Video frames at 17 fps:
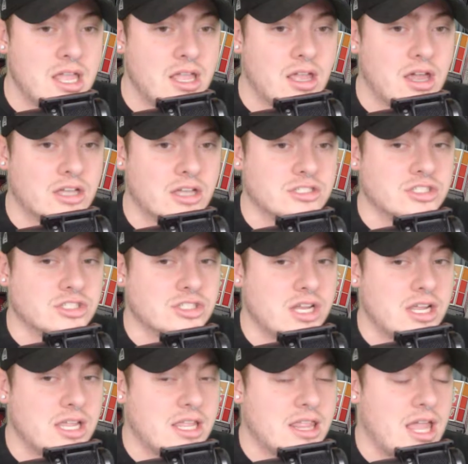cause the
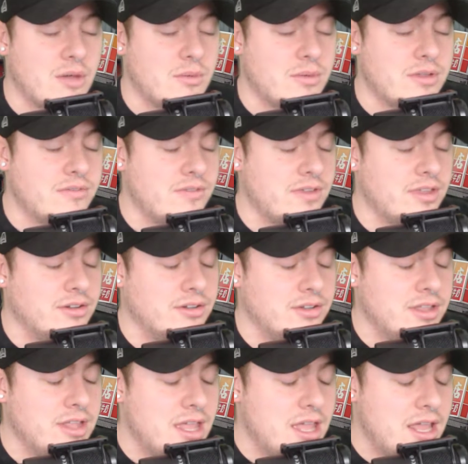shaking that we
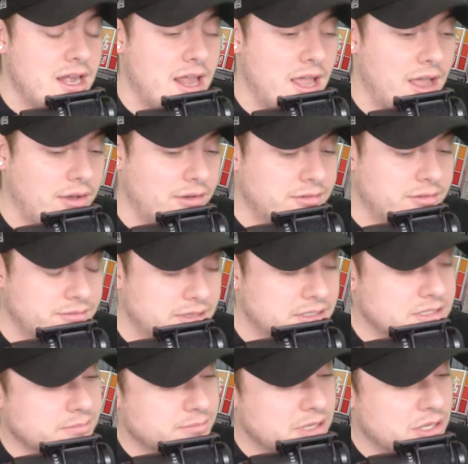feel. Now,
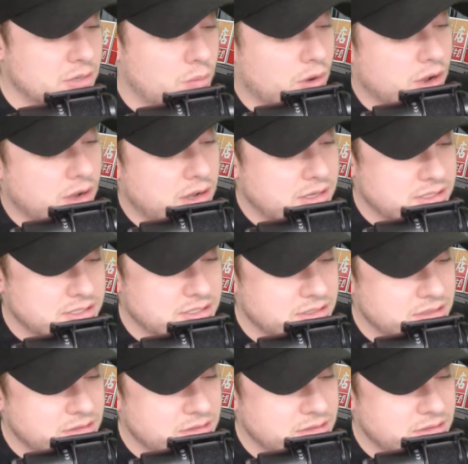that's a big word.